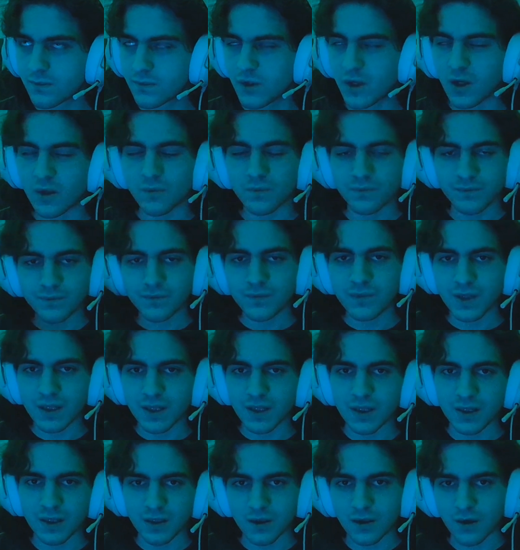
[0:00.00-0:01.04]
well,
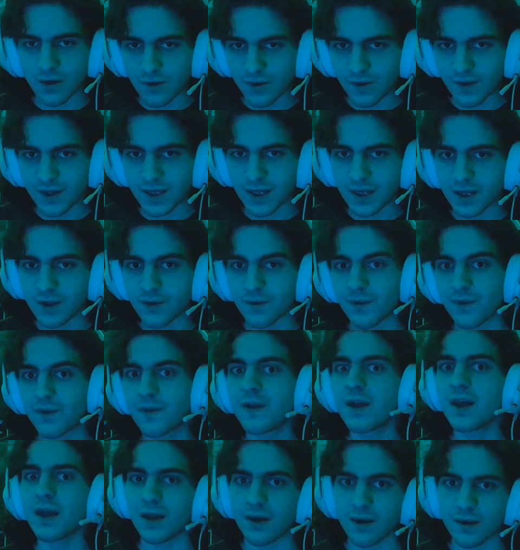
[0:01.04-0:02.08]
the girl that
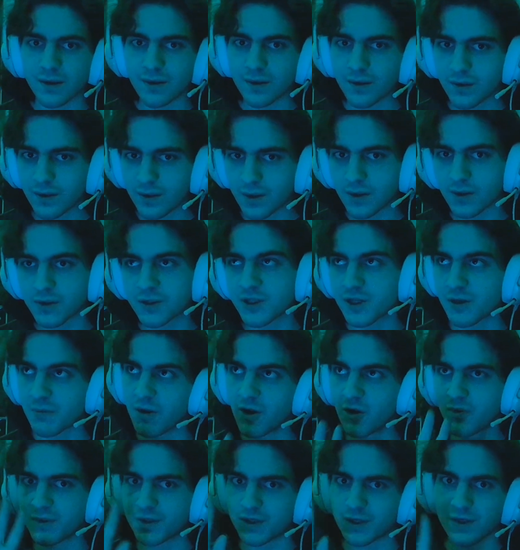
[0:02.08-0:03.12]
you're
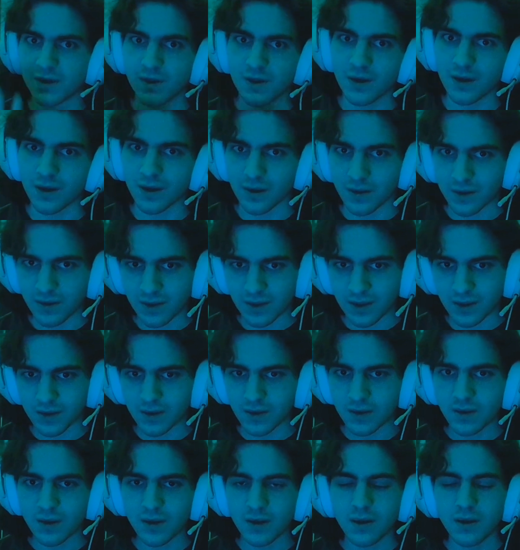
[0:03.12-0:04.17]
supposed to think that
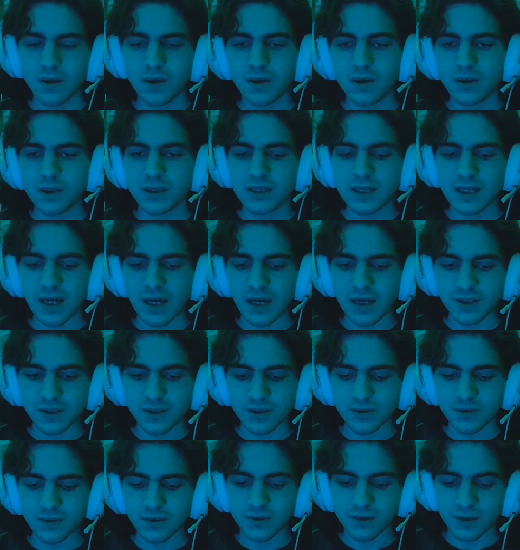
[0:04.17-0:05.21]

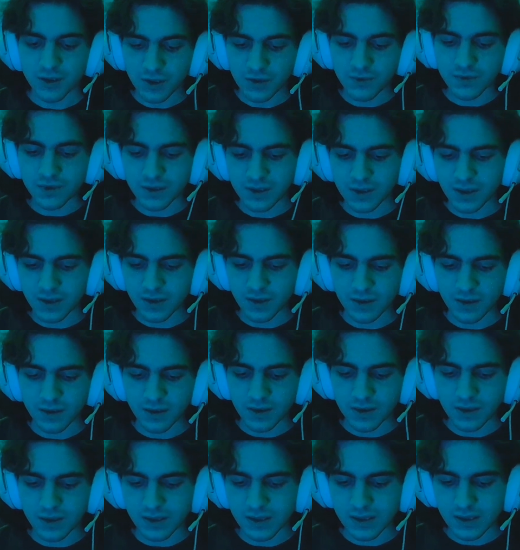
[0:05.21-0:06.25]
Tagashi Yuta
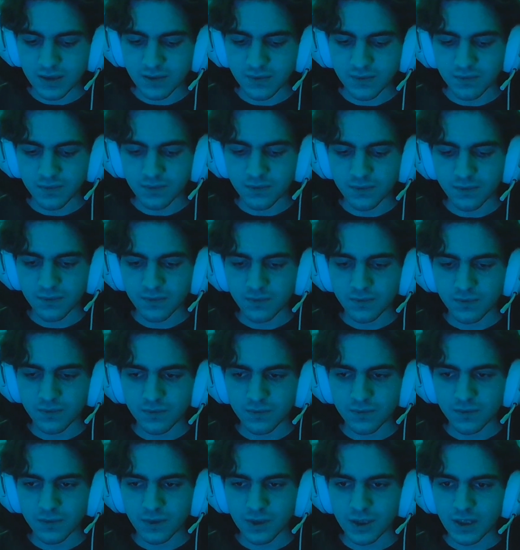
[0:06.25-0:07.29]
is
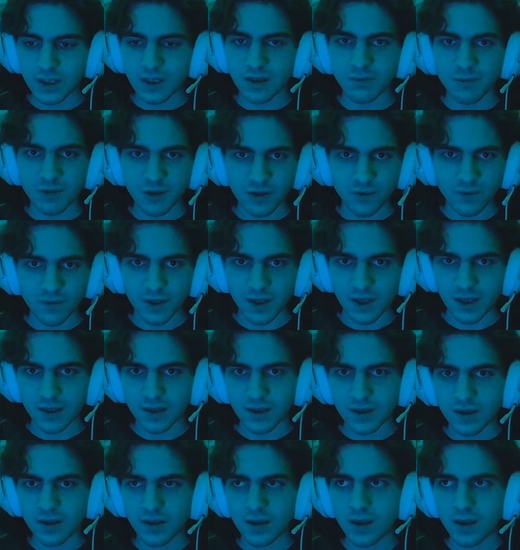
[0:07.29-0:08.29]
gonna be with,